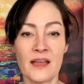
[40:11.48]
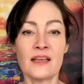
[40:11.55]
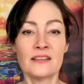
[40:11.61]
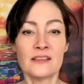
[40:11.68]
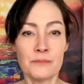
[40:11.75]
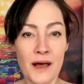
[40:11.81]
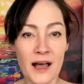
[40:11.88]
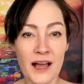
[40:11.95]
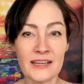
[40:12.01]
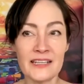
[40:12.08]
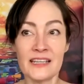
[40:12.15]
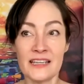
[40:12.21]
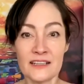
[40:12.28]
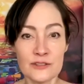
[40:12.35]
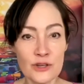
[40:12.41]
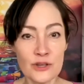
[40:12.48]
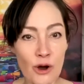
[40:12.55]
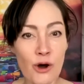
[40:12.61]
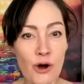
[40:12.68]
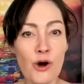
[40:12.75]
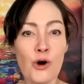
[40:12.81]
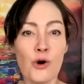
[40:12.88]
The body is
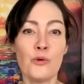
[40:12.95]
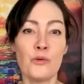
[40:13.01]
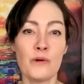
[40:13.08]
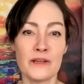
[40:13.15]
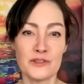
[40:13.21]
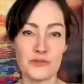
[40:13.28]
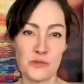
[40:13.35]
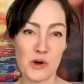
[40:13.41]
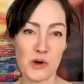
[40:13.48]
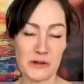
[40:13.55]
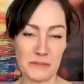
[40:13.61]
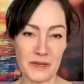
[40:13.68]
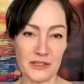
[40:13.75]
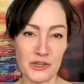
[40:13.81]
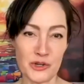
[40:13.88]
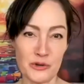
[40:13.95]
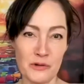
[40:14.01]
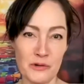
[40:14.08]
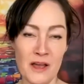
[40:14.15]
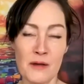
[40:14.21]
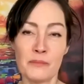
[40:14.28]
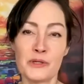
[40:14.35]
always welcoming you,
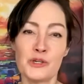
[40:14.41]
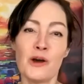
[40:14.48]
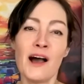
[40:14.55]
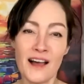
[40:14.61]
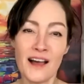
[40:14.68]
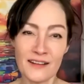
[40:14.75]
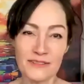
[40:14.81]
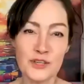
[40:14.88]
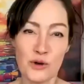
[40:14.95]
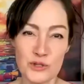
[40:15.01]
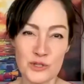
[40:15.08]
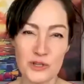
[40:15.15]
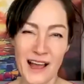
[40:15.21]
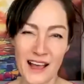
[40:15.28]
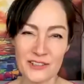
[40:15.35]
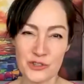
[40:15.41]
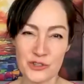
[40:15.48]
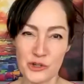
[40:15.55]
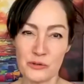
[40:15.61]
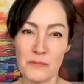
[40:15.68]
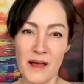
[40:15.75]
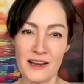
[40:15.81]
but you have to also ask
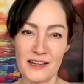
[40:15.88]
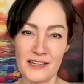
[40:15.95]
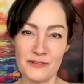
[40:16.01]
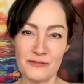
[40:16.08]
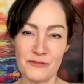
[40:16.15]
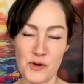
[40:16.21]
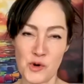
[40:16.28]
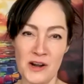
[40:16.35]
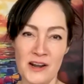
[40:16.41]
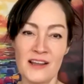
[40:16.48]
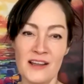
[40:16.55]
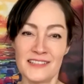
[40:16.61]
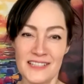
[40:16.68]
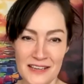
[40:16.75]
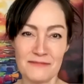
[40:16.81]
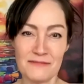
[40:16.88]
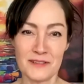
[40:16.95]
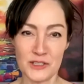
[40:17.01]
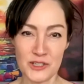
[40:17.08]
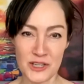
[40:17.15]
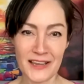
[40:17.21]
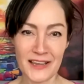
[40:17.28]
your body for the
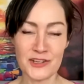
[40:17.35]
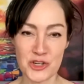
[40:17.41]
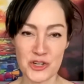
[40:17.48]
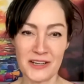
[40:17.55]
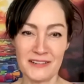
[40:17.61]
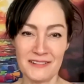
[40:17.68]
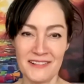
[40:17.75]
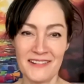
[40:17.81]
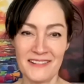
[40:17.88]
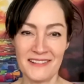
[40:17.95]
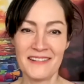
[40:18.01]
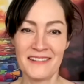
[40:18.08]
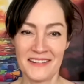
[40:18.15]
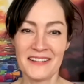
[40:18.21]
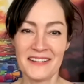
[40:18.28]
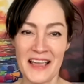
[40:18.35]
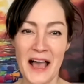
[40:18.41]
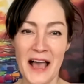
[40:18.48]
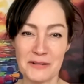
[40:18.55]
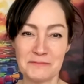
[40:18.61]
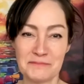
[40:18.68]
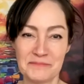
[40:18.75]
invitation.
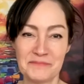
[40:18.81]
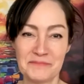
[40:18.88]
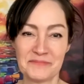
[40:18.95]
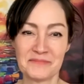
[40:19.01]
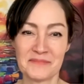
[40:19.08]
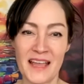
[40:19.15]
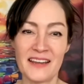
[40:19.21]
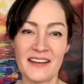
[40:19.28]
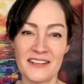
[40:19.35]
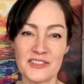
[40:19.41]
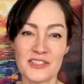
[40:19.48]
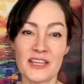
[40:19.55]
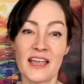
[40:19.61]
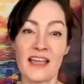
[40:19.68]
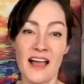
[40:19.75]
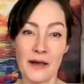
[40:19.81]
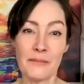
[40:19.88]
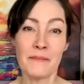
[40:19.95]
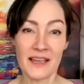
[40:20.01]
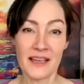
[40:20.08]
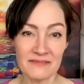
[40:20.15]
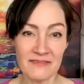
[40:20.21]
Yeah. And then say, am
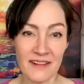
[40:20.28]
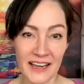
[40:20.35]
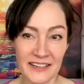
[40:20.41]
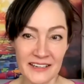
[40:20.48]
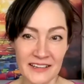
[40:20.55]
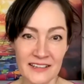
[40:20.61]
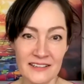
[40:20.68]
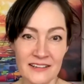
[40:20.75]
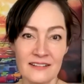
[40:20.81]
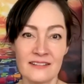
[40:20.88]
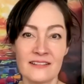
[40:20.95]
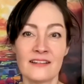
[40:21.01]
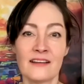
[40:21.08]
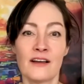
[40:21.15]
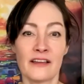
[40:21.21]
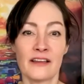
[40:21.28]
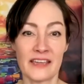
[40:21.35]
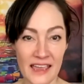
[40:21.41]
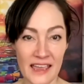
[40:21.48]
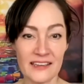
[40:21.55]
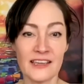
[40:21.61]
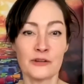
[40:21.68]
I invited?
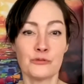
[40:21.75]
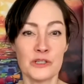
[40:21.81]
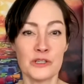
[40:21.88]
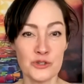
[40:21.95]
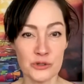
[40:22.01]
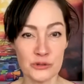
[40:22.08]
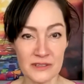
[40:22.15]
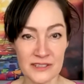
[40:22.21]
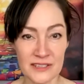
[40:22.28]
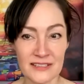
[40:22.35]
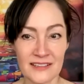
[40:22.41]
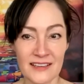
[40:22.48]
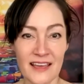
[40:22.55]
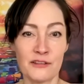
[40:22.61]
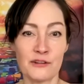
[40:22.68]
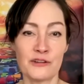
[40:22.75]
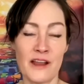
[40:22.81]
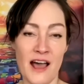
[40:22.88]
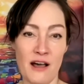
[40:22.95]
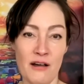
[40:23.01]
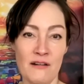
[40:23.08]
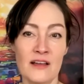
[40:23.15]
Okay, can we do this together
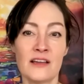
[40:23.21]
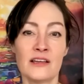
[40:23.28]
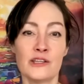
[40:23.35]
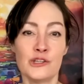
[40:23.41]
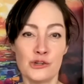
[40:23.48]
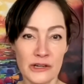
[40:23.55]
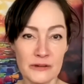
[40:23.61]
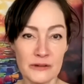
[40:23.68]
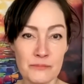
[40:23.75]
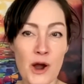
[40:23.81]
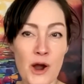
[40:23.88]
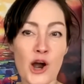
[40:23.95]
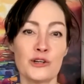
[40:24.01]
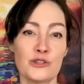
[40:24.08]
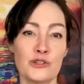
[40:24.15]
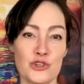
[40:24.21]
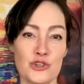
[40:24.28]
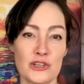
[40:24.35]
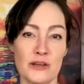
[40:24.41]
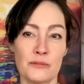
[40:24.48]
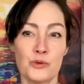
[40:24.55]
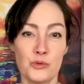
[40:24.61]
now? You're in
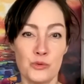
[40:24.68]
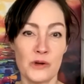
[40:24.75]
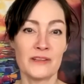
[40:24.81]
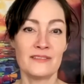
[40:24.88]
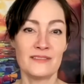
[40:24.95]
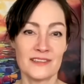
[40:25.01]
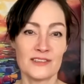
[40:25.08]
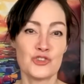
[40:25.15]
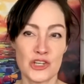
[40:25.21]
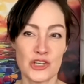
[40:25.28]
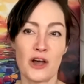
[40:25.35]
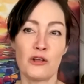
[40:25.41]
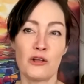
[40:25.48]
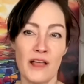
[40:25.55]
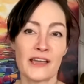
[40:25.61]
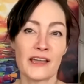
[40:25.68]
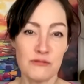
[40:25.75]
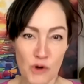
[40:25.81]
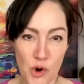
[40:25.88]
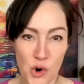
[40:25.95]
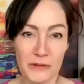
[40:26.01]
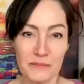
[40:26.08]
partnership with this gel-like
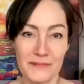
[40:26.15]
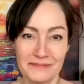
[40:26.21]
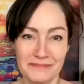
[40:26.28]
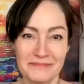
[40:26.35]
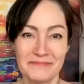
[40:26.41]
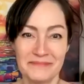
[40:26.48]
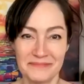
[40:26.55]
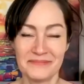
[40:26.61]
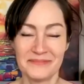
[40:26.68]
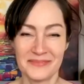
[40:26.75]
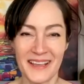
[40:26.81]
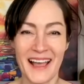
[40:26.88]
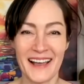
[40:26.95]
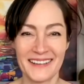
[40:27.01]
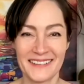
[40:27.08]
form. Yeah.